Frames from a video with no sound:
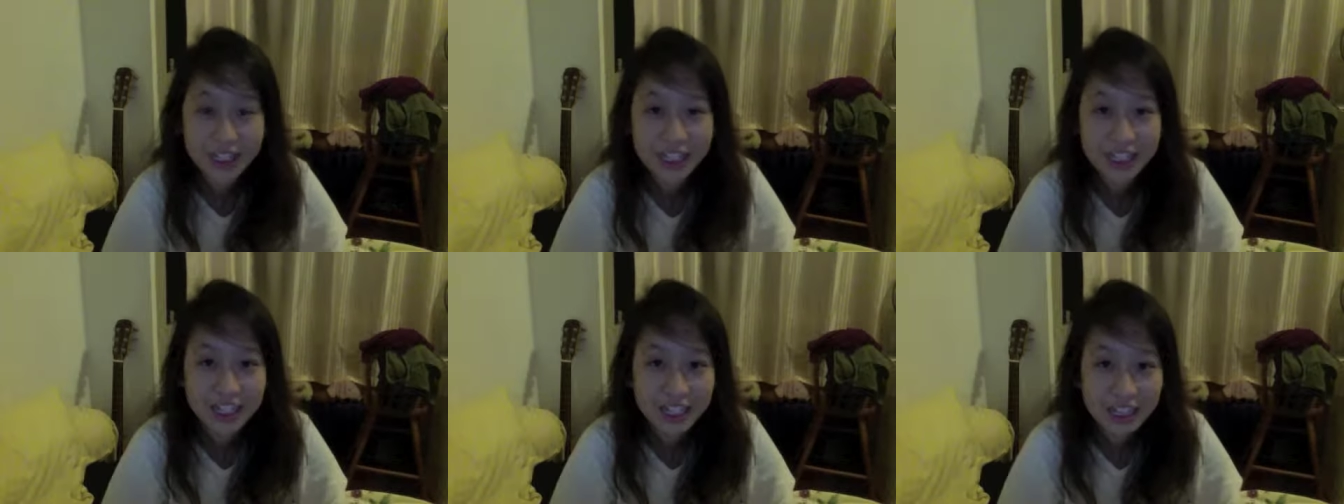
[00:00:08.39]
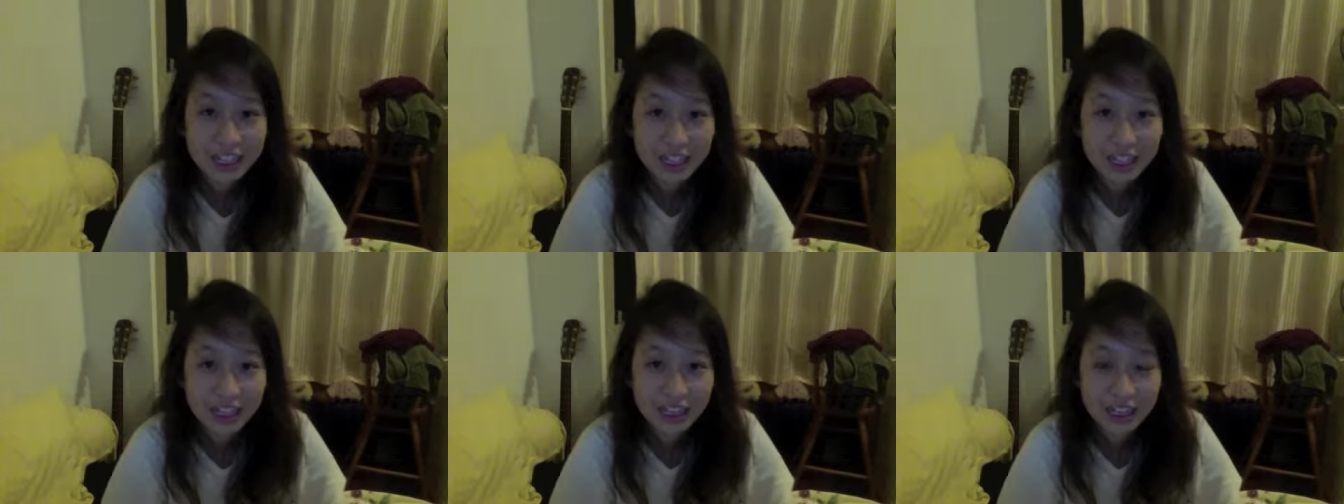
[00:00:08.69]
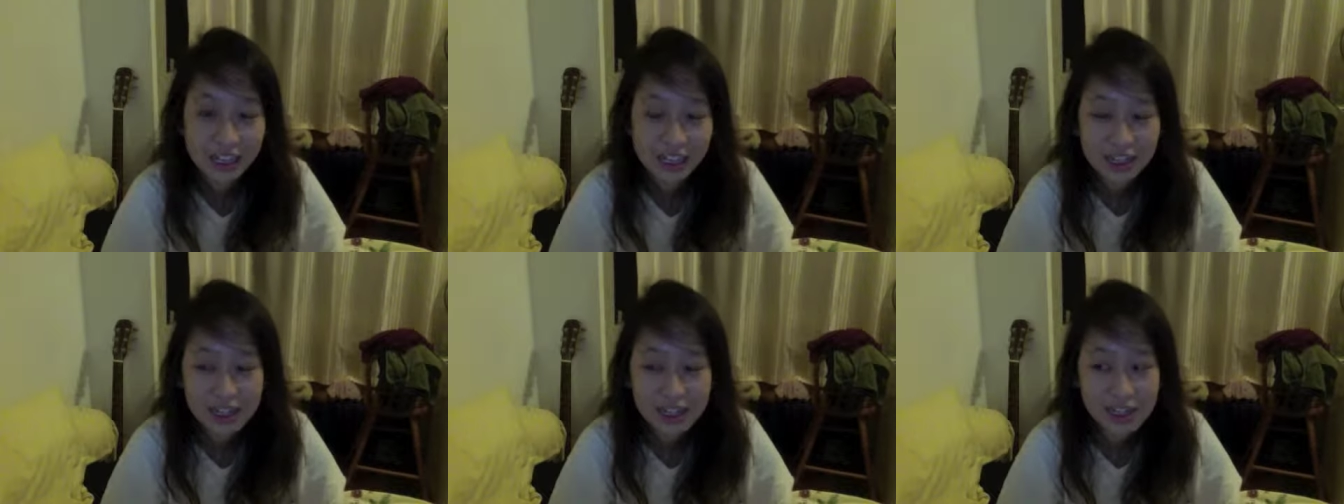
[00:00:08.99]
today.
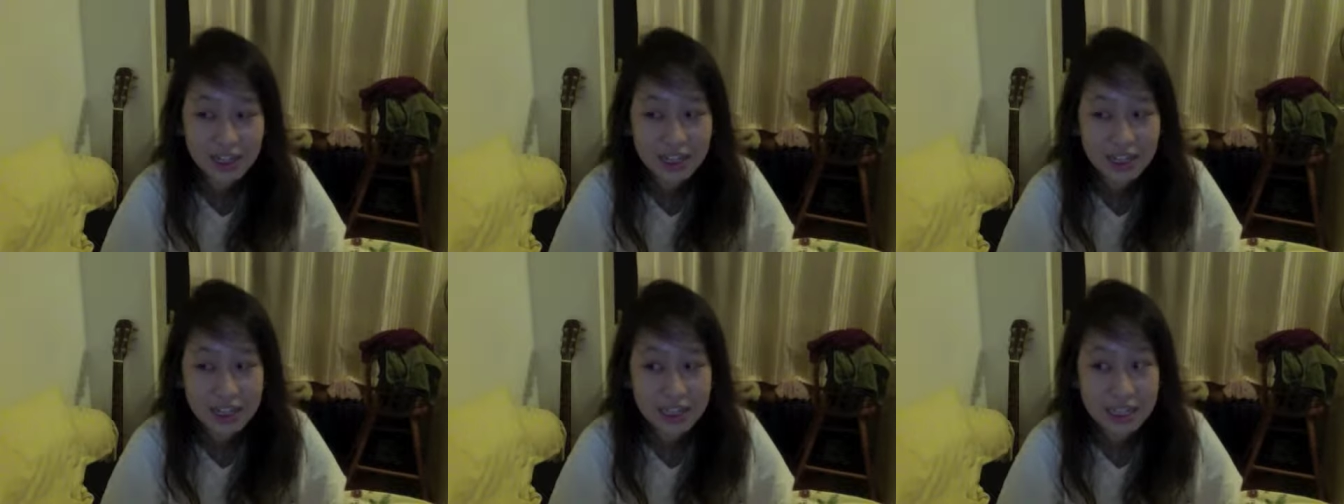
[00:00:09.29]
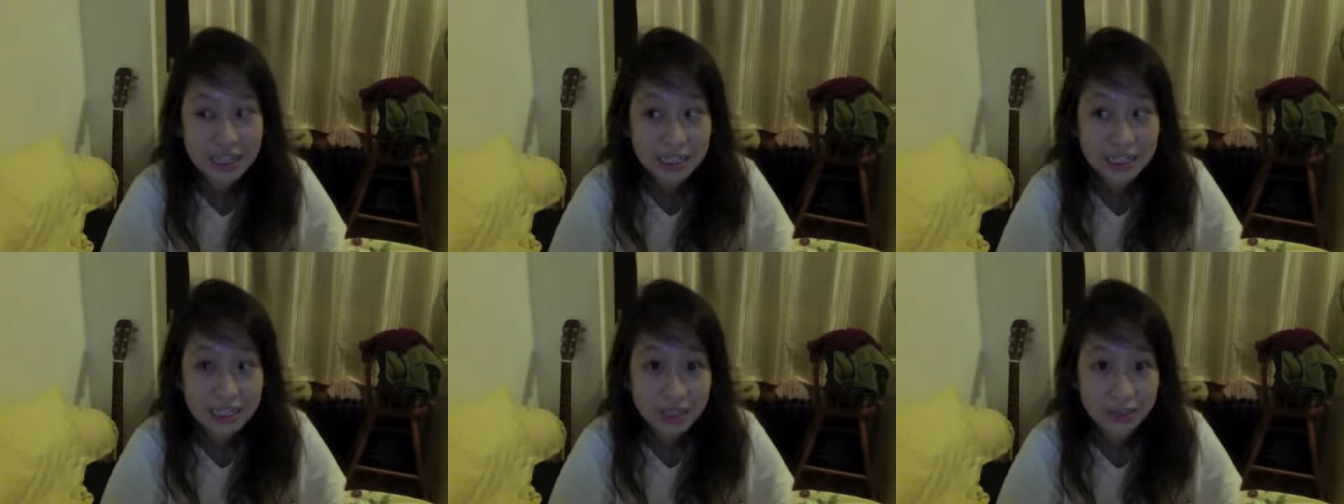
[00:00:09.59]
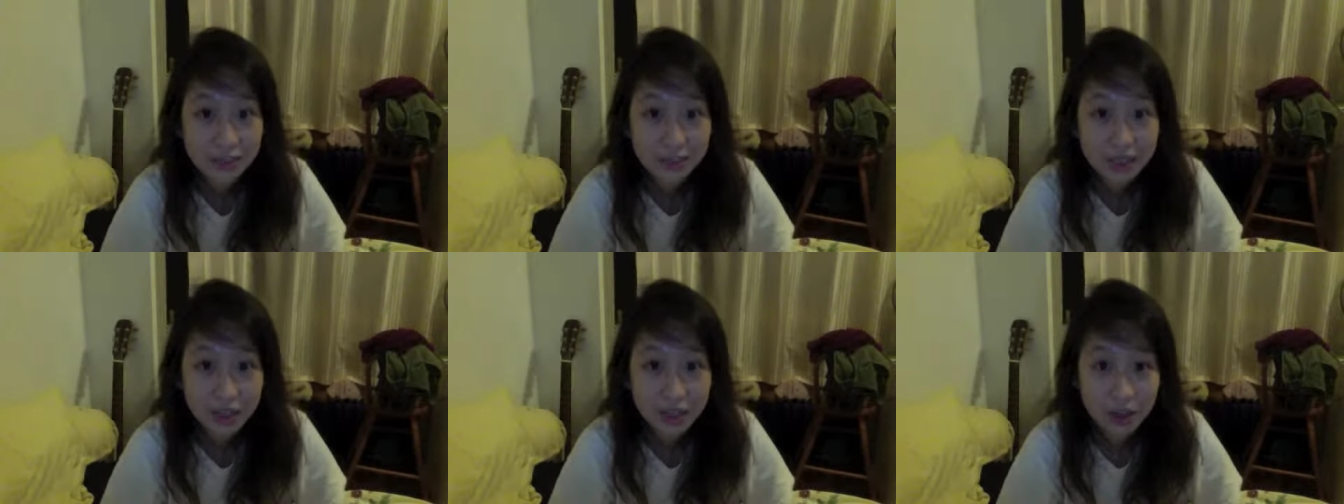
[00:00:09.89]
His
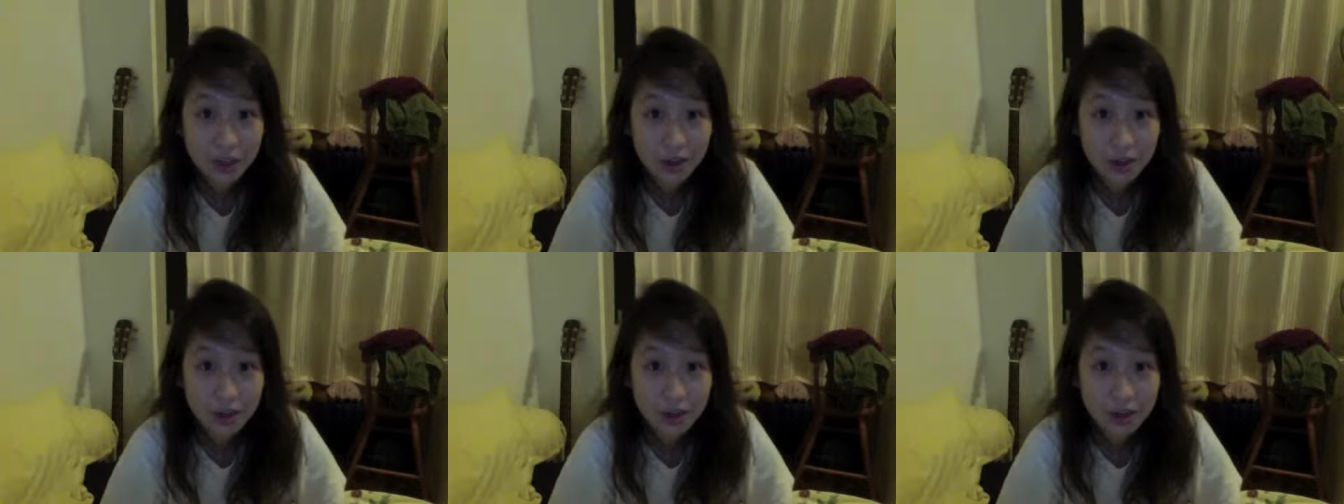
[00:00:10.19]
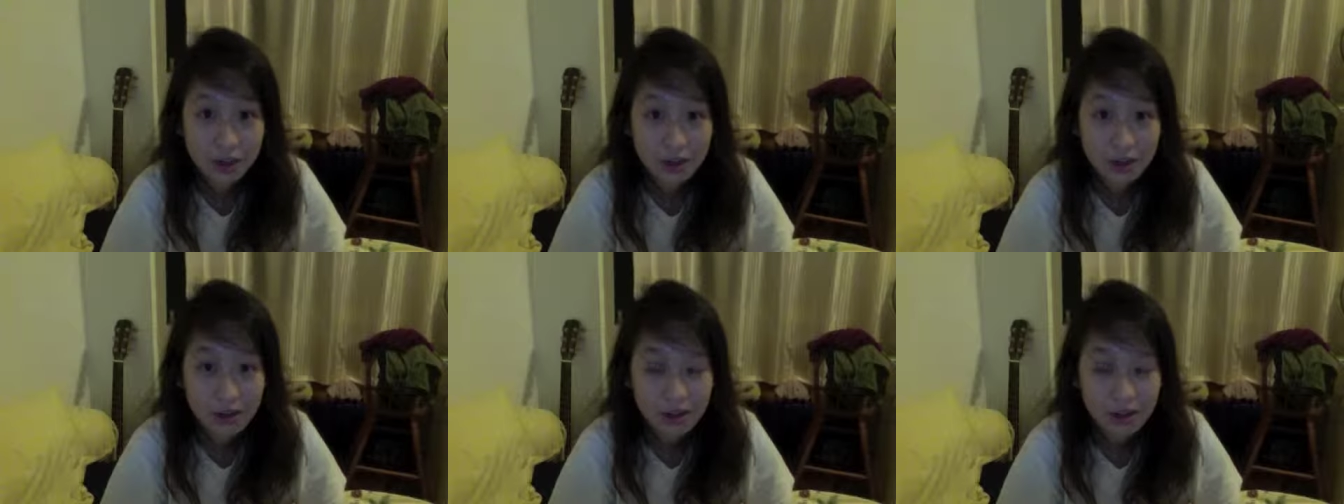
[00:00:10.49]
name's Aaron.